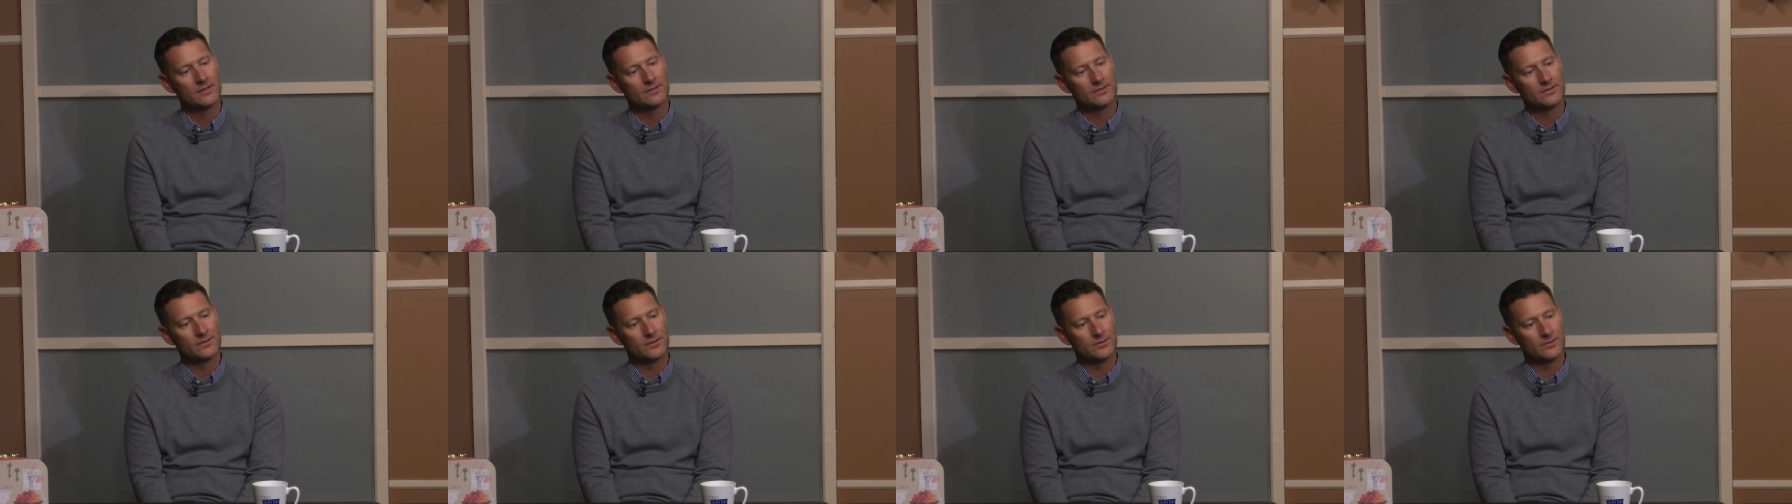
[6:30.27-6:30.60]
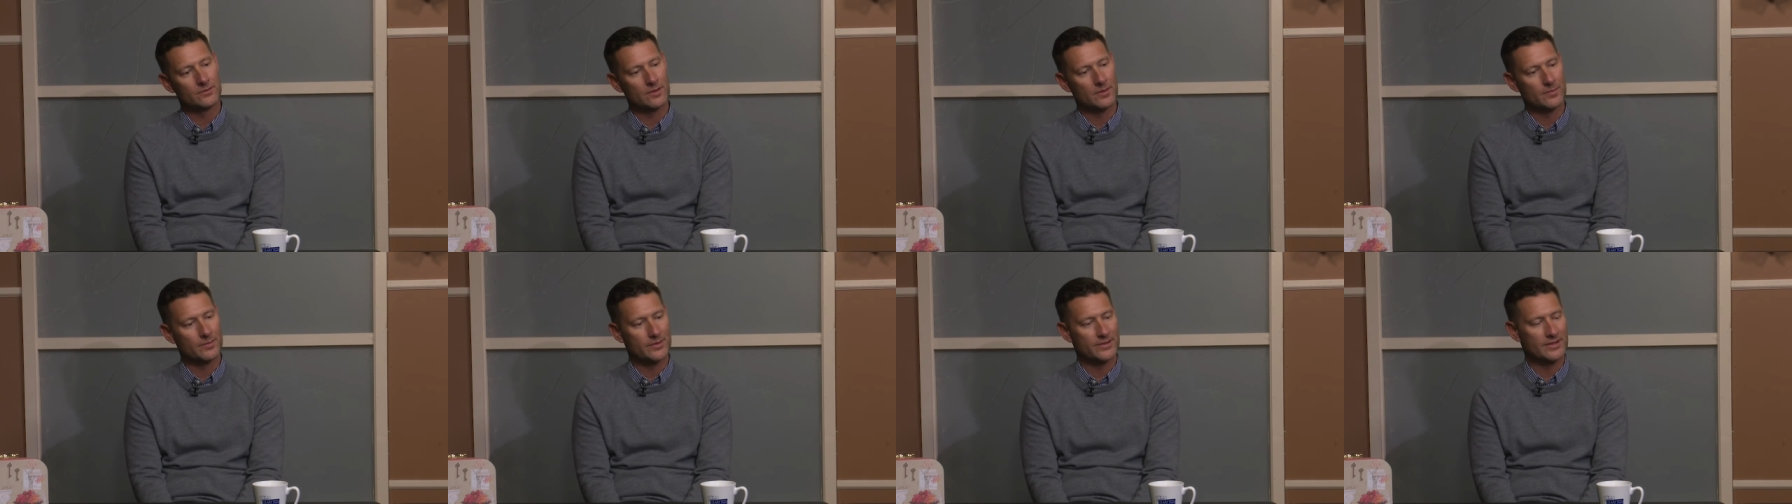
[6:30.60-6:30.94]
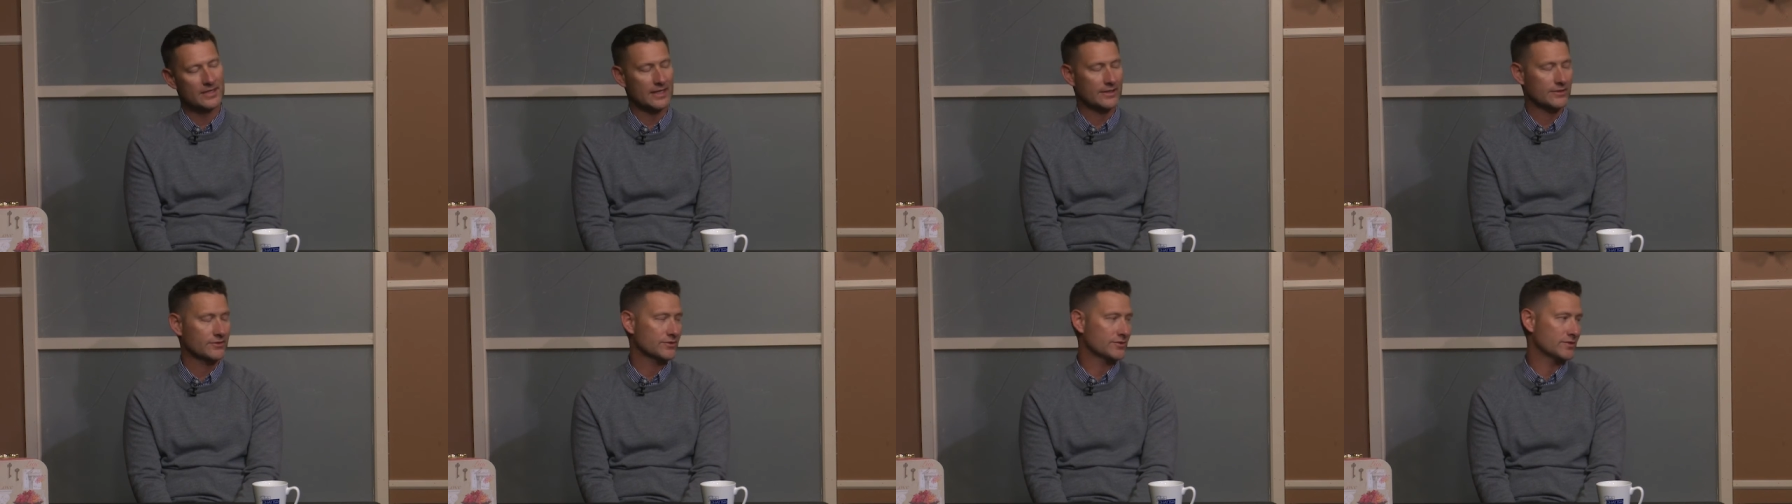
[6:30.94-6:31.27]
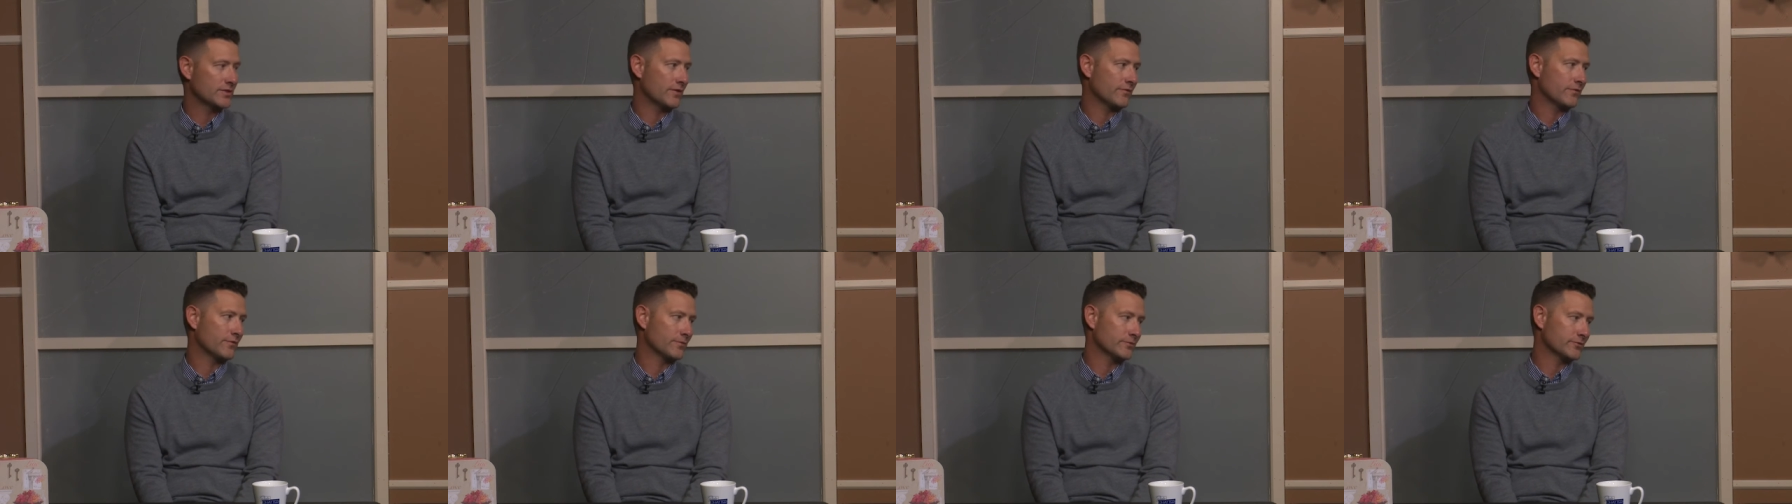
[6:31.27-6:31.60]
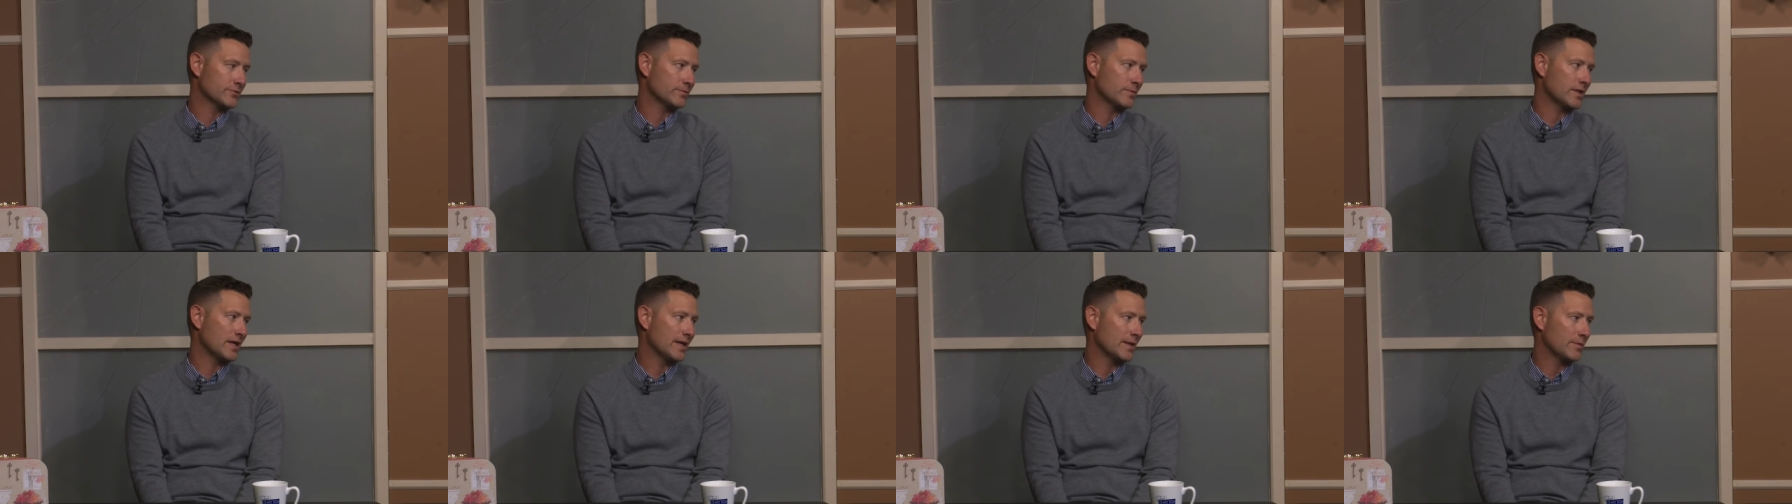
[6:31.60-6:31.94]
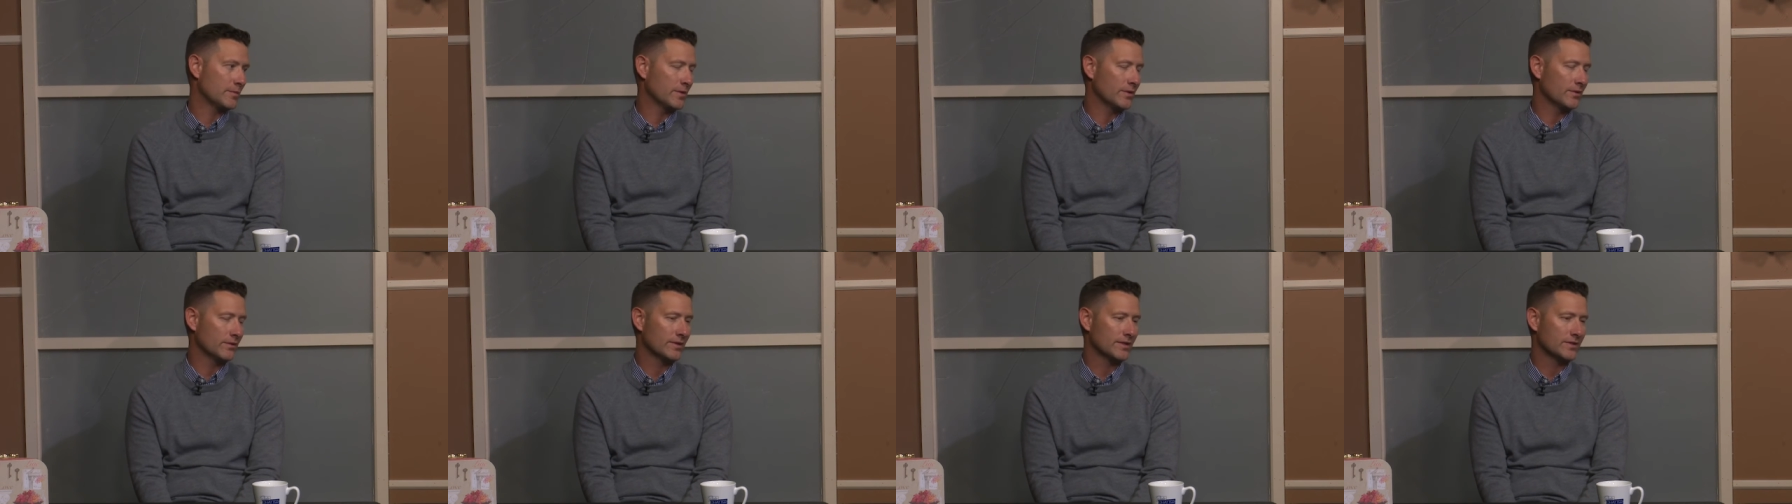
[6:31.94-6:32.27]
to uh, protect yourself from some
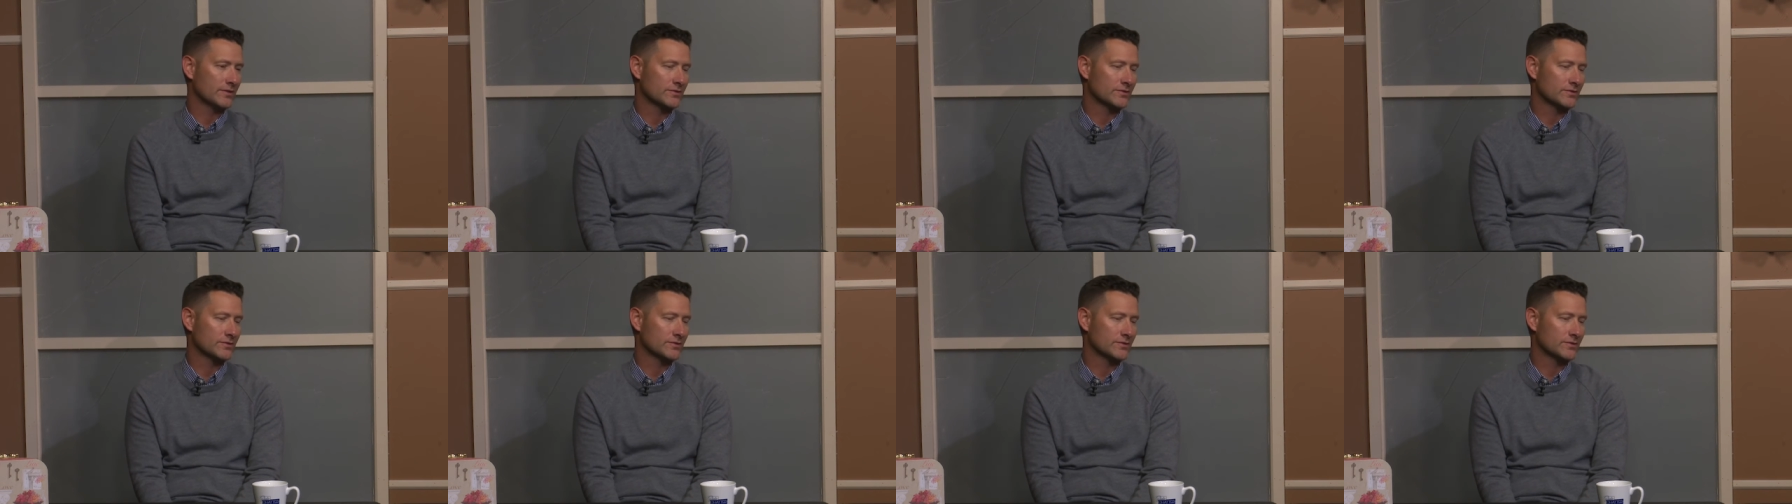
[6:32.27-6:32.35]
liability,